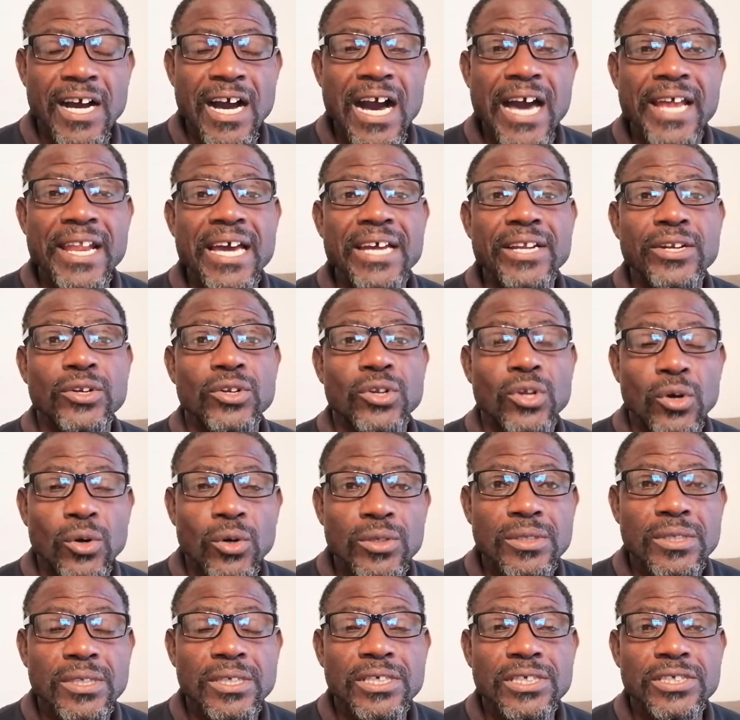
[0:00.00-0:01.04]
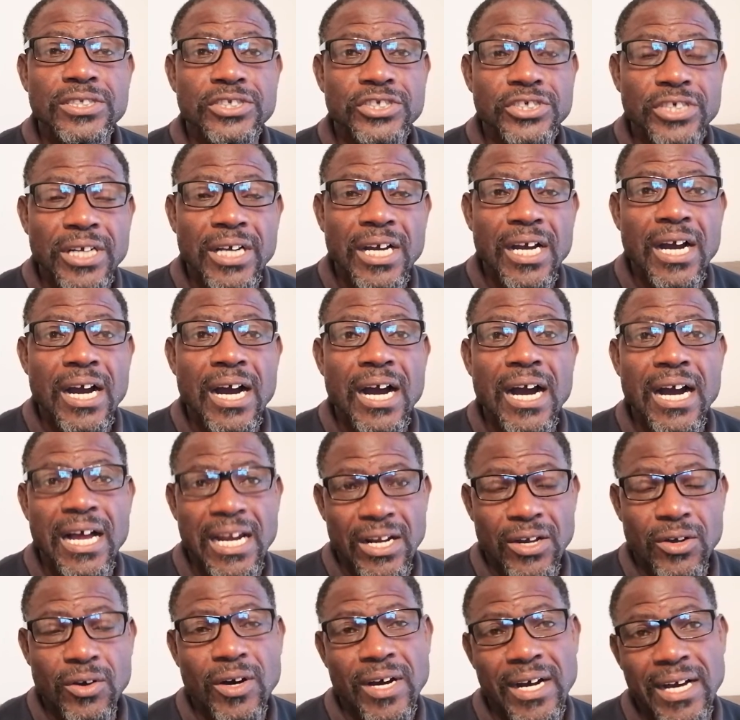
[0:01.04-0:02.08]
and I don't drink
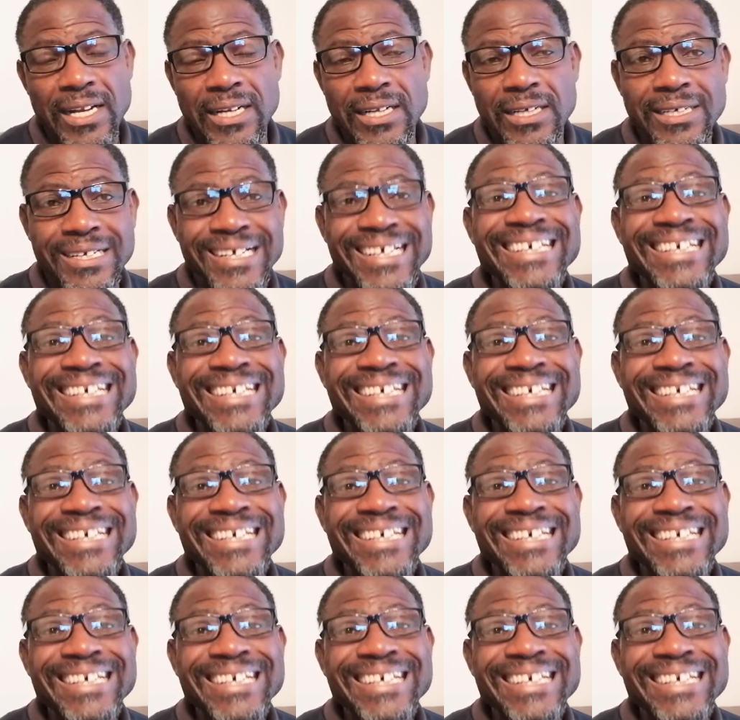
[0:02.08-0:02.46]
alcohol.